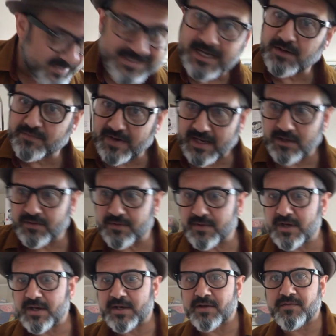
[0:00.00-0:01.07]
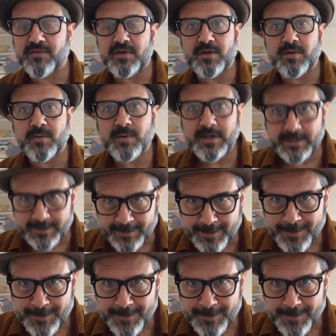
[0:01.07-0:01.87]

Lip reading: Sound for Health, and if you